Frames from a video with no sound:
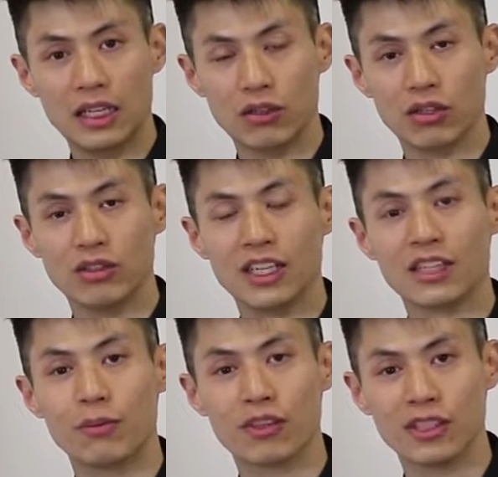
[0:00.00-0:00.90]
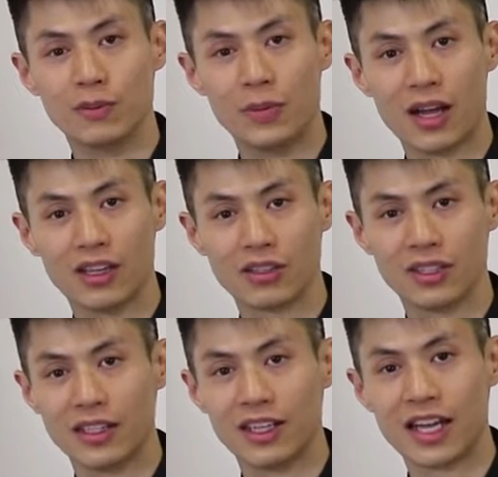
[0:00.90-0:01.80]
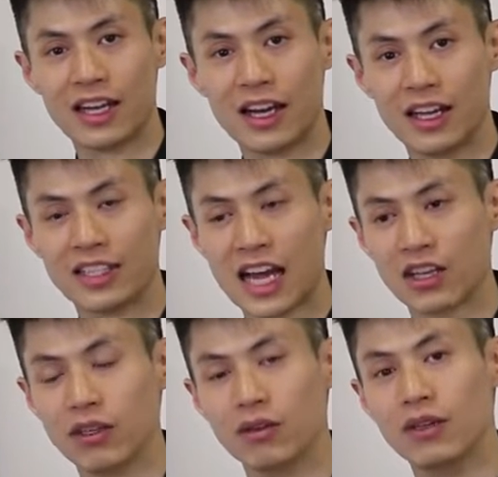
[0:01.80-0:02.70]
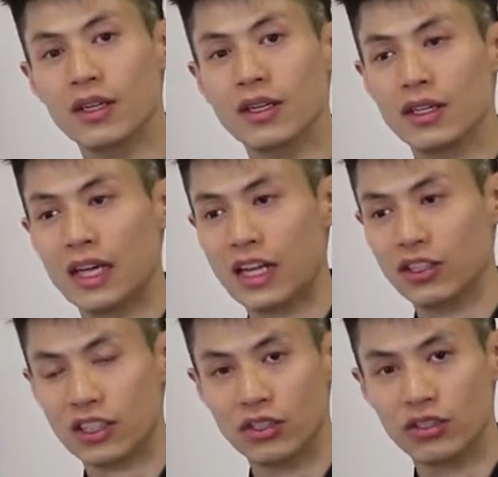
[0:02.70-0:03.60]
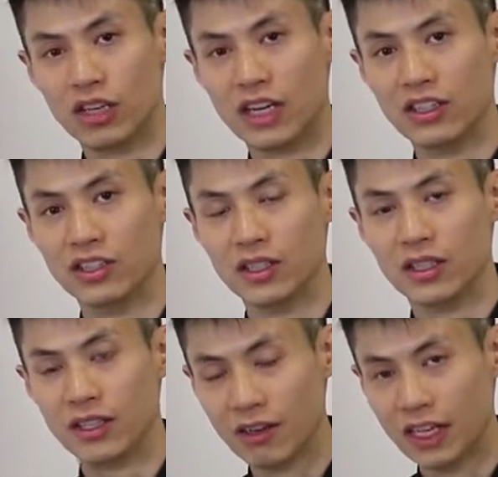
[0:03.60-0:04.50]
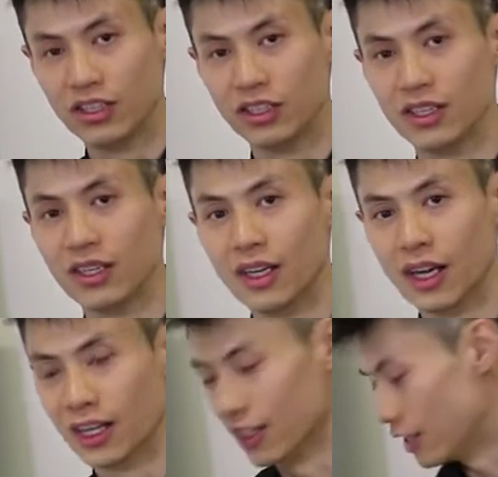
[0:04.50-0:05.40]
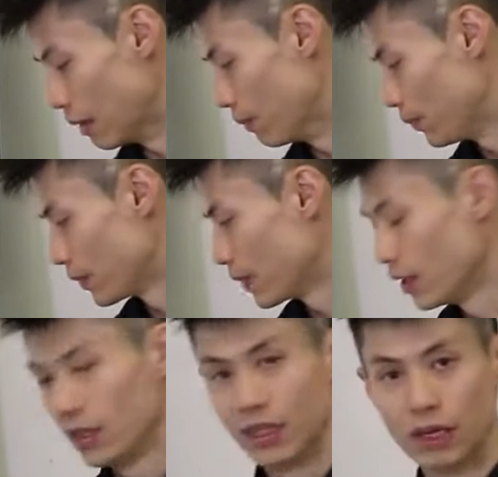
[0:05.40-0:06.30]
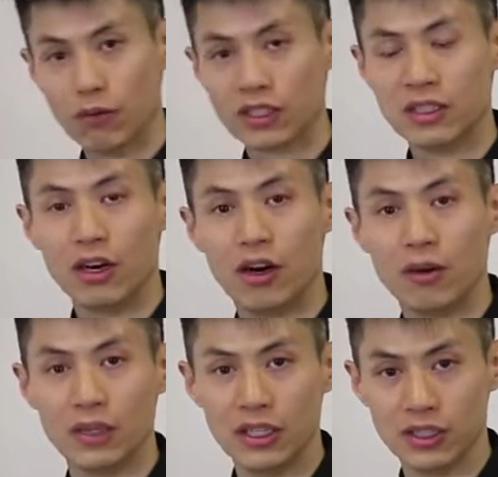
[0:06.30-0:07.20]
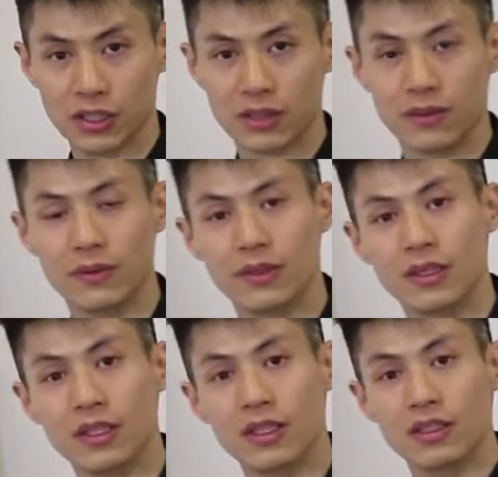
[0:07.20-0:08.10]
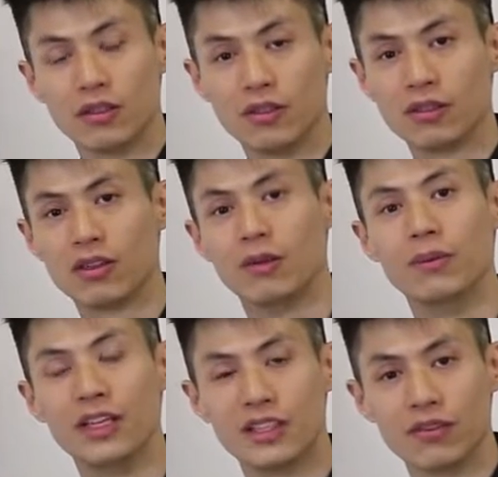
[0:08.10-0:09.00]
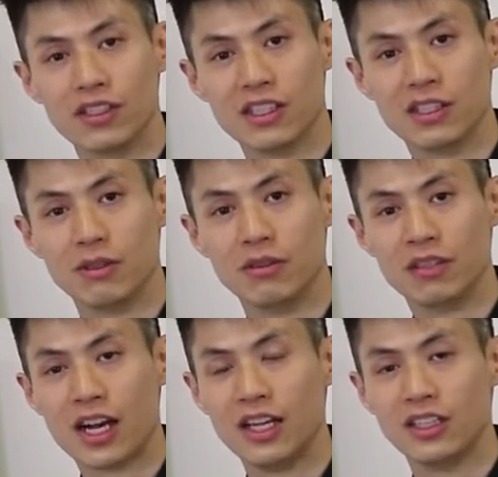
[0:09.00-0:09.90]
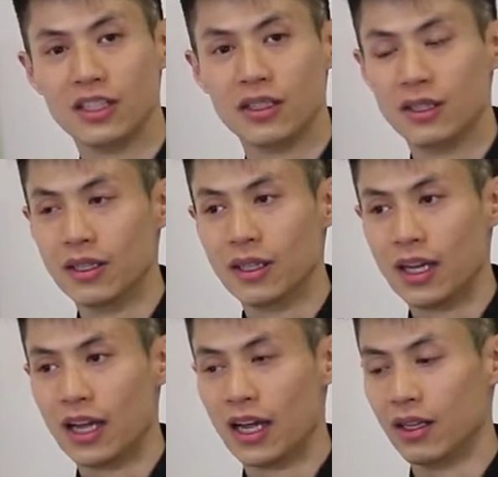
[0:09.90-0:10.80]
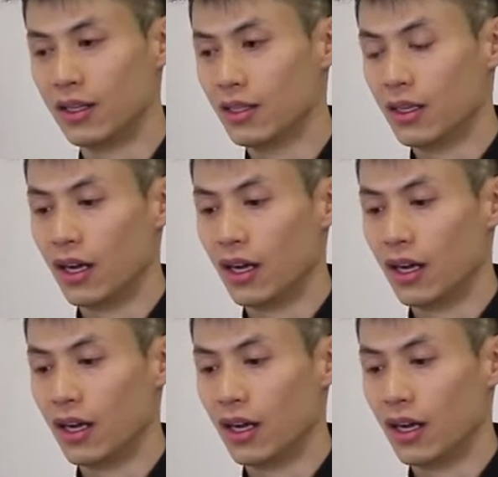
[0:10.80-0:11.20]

in order to take the person's balance so that they cannot attack you and you can use their energy against them. It works in all ranges. So those are the main differences between Tai Chi and